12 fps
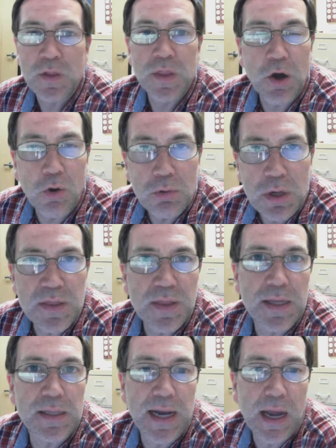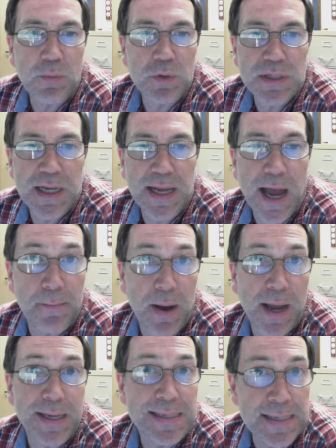The only thing that I would say I
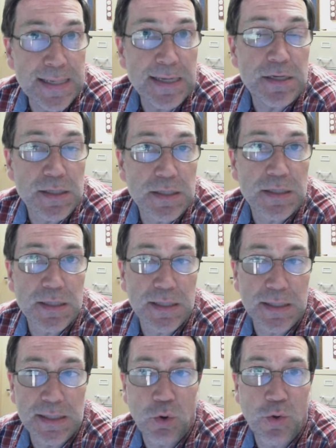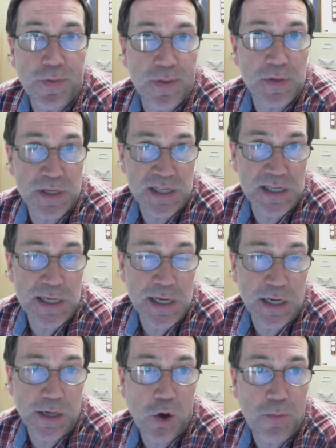might need to see, or that the
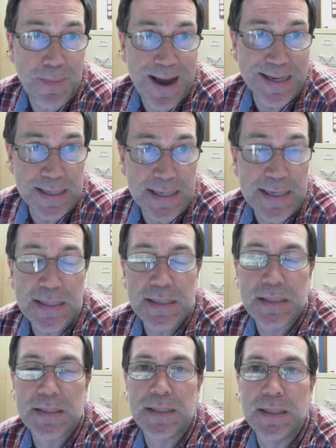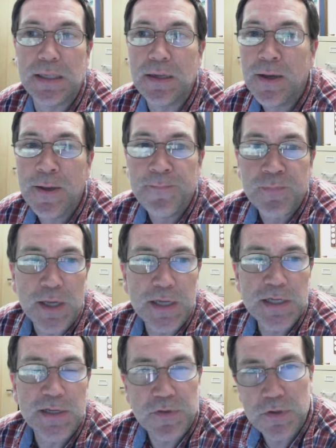CEO might need to see,
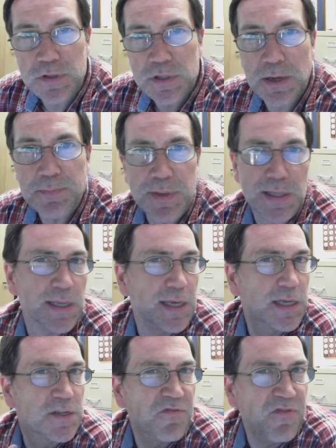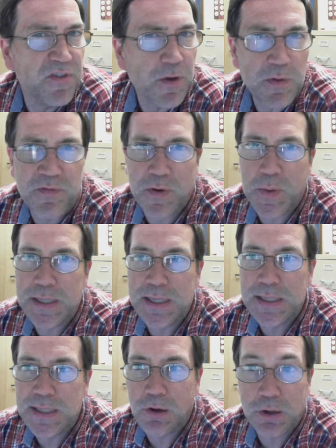is if there's something that gets very, very
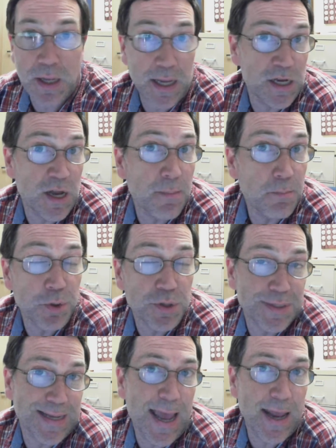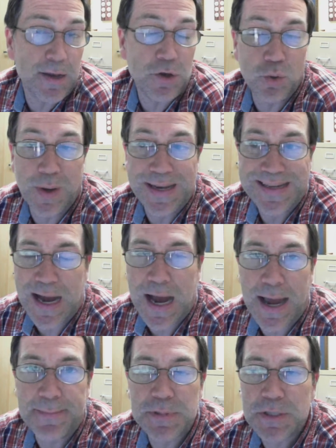detailed, like numbers can do at
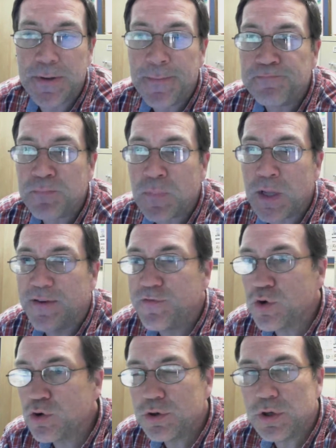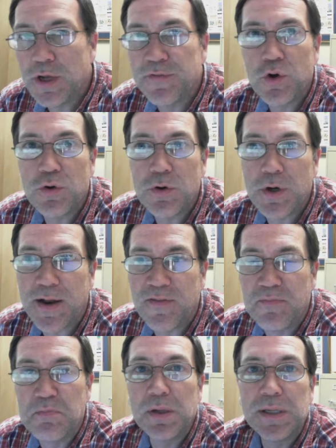times. If you're
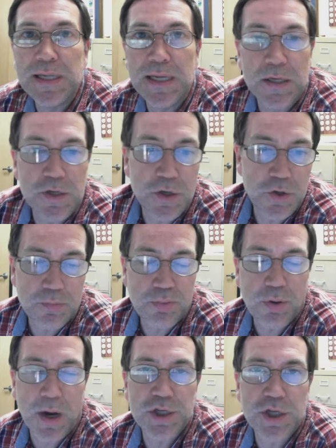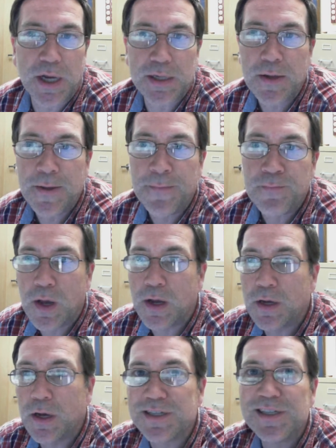kind of building into your project
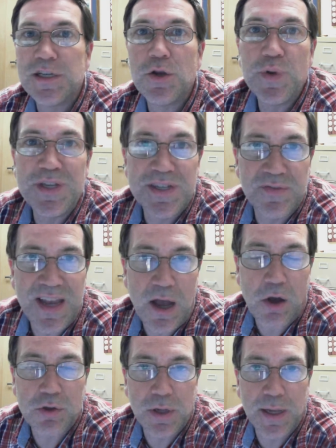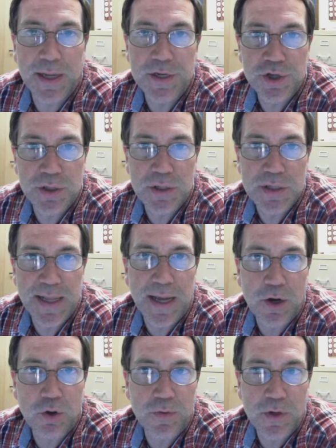a series of calculations
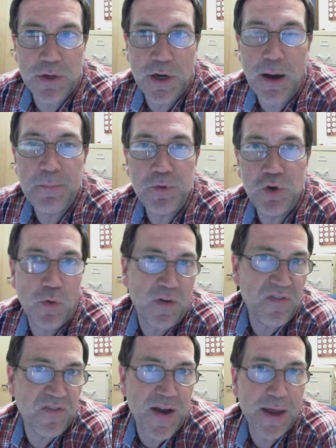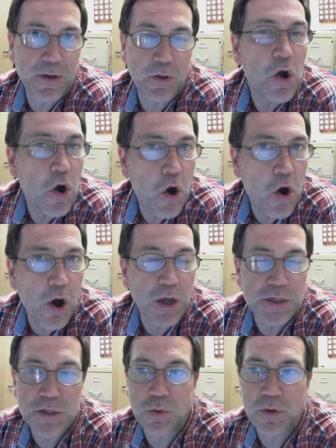that come to a final
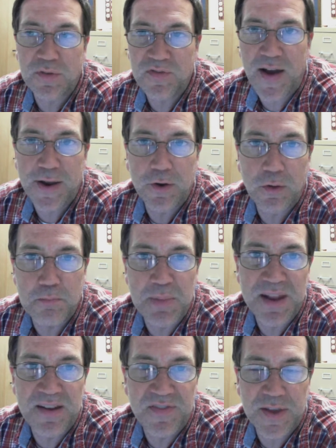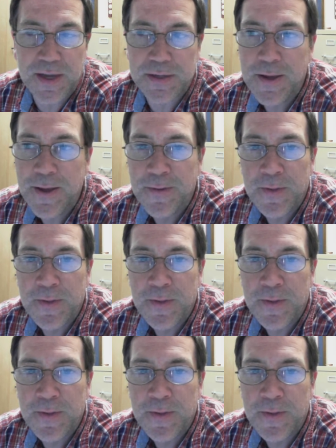cost or a final benefit,